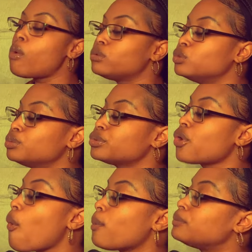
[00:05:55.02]
Oops.
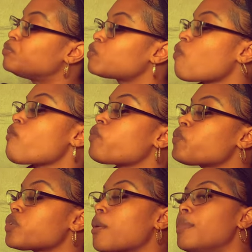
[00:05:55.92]

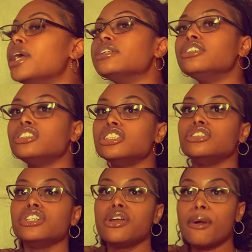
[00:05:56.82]
Pink is
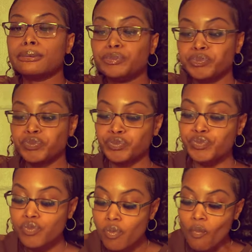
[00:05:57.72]
literally
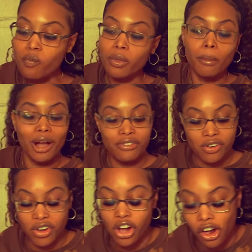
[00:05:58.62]
my
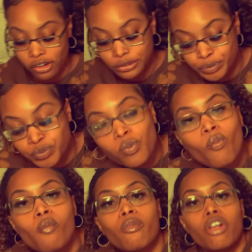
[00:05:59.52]
favorite color.
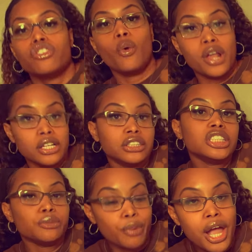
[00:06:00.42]
So
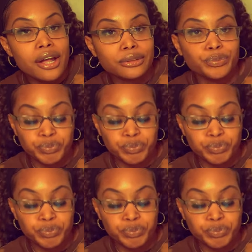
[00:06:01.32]
anything pink,